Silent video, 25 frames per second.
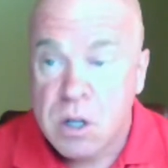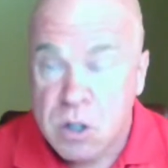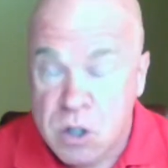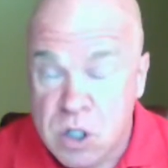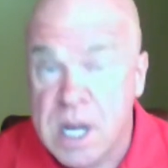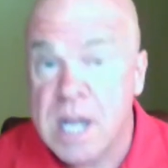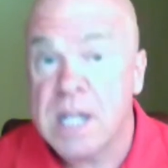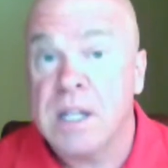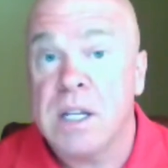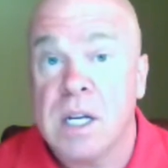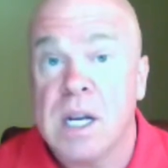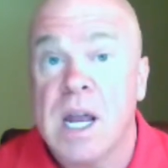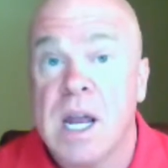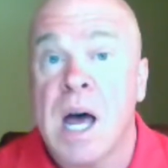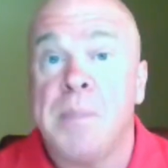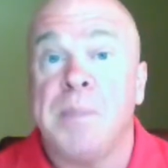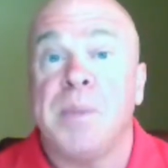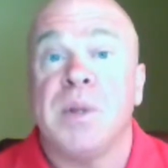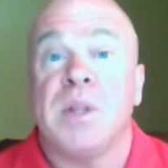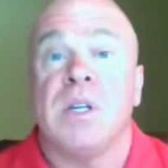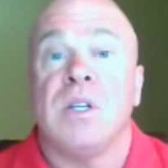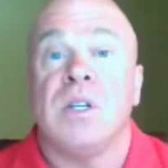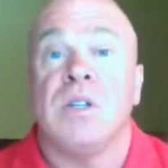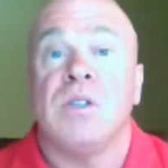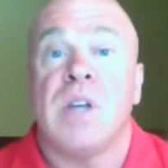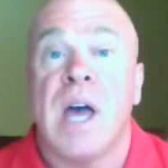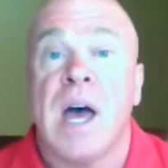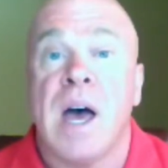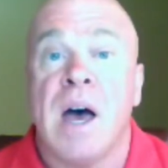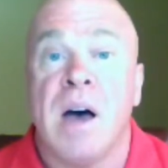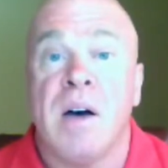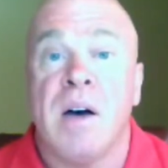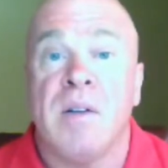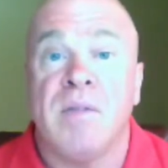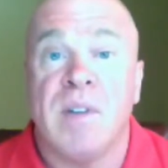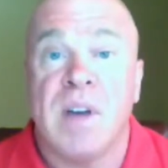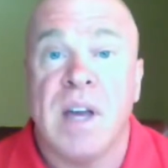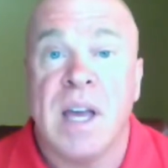tendinopathies
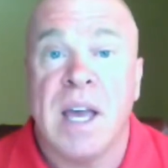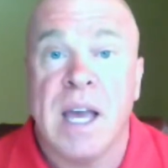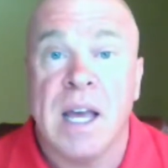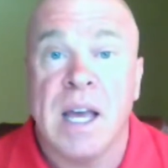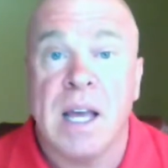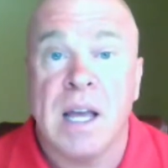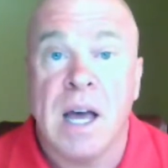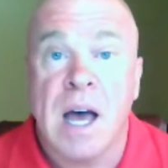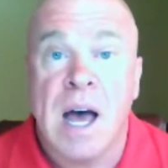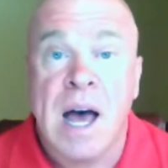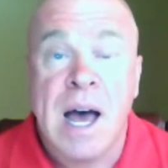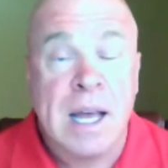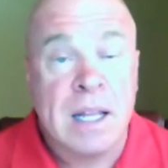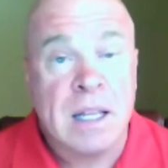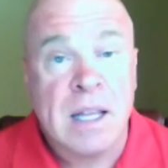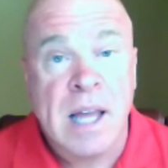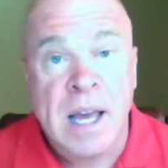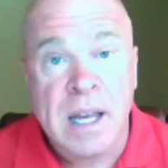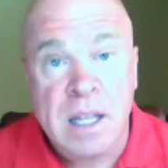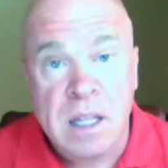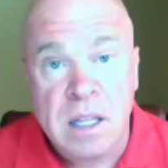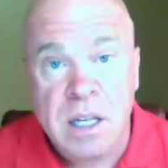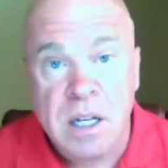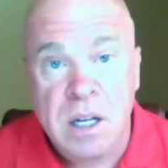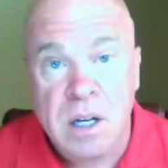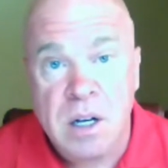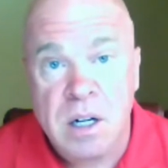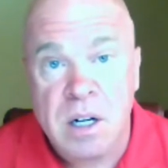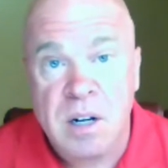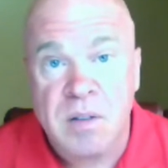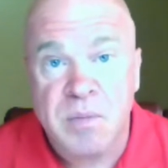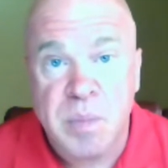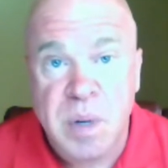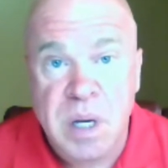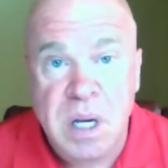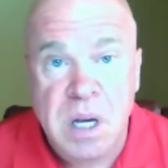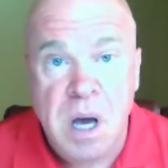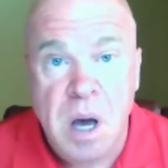have a high likelihood
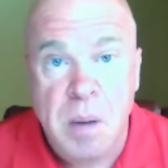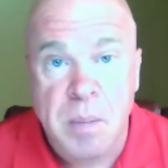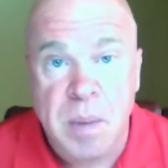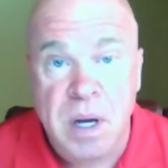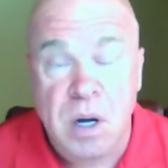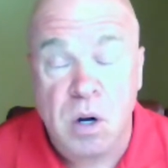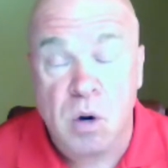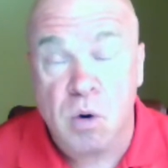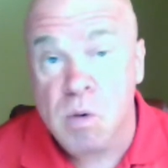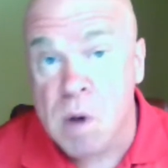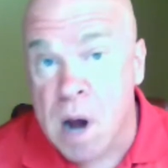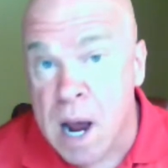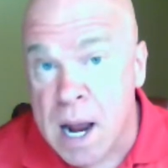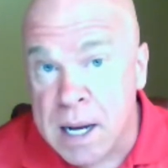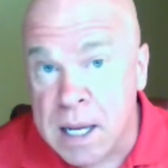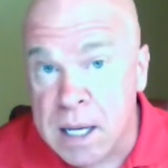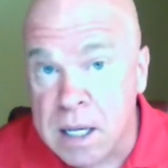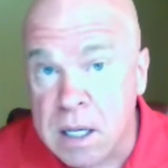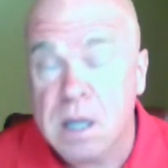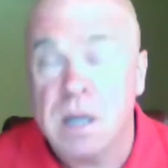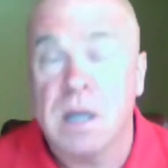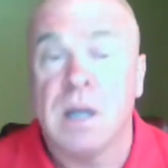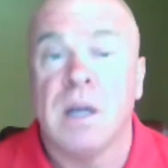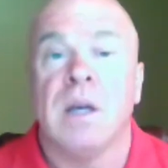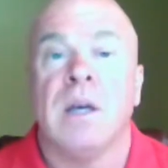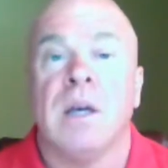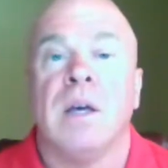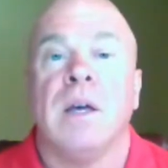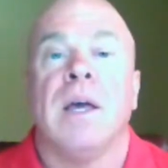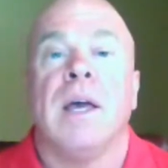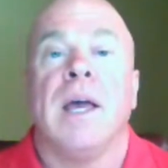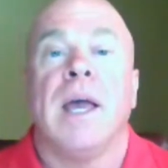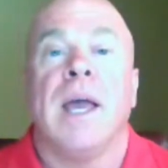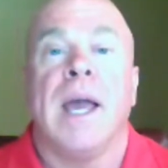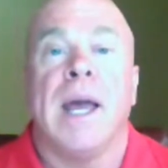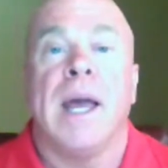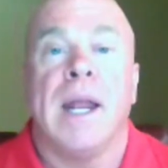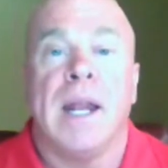of becoming chronic
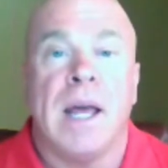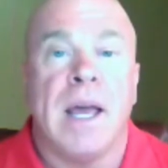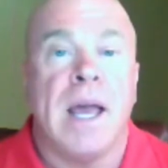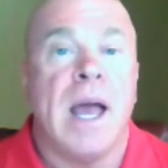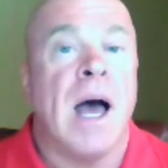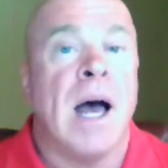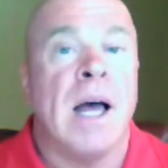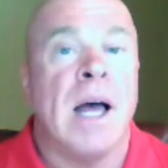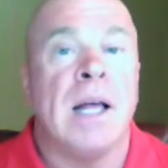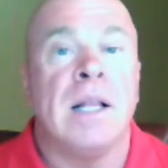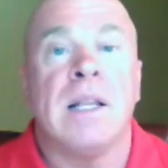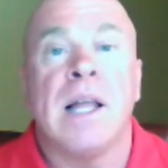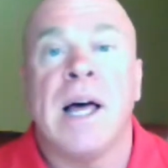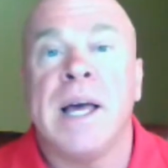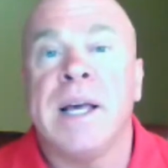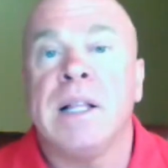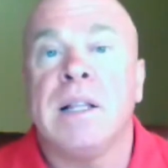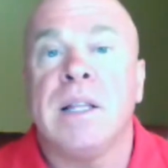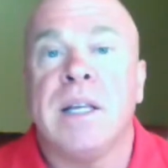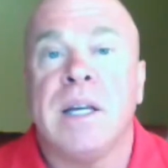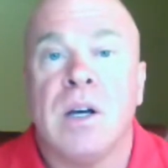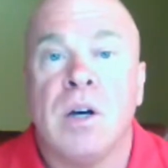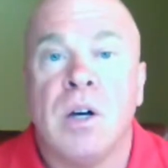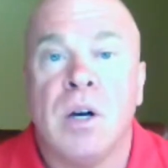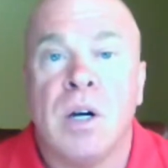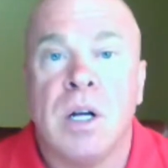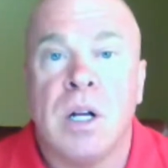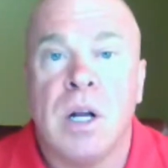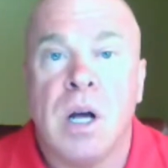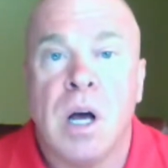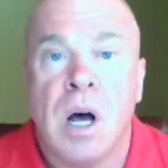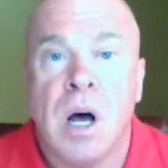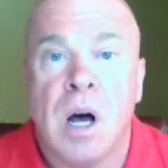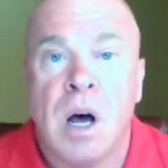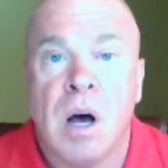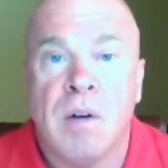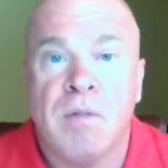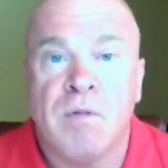and a high likelihood
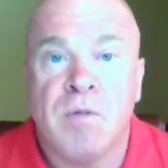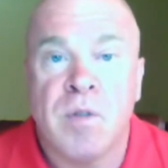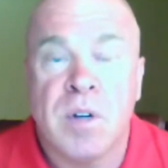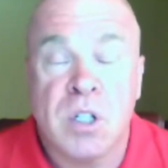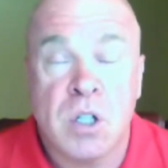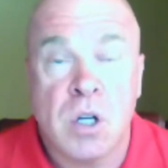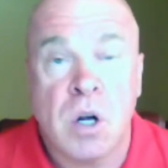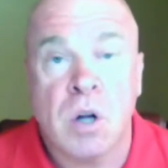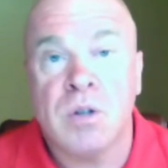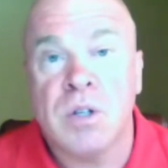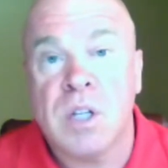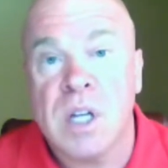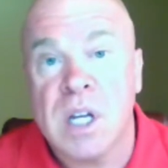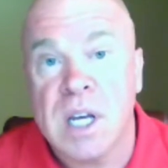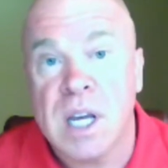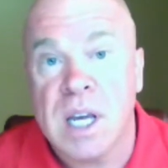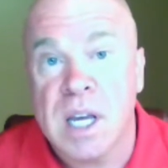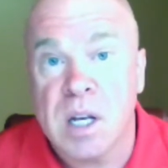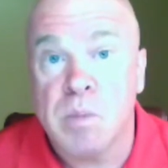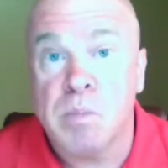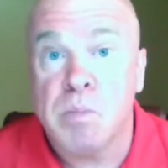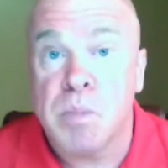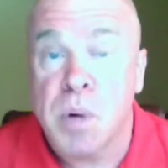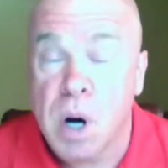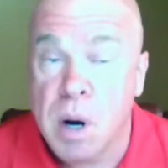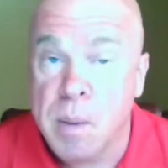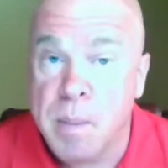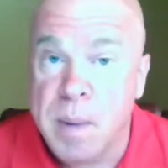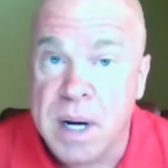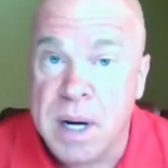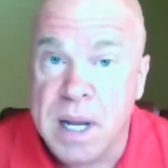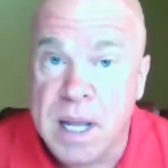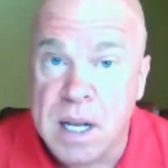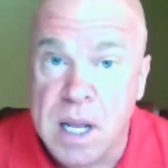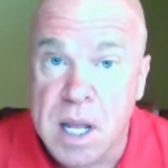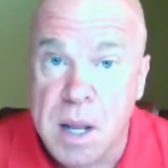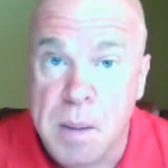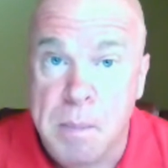of resulting in
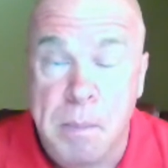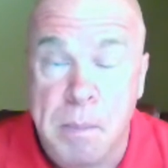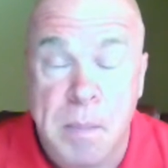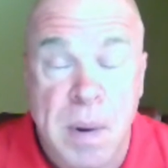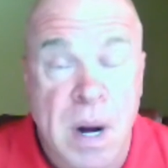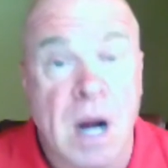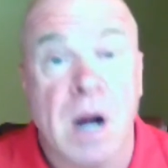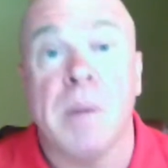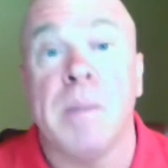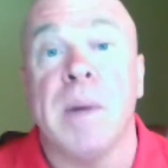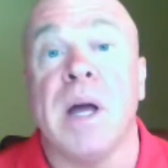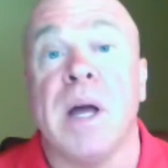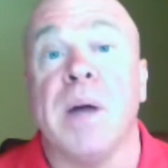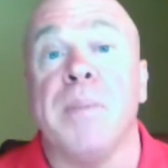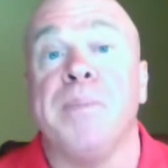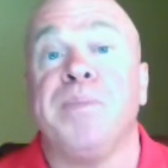permanent impairment.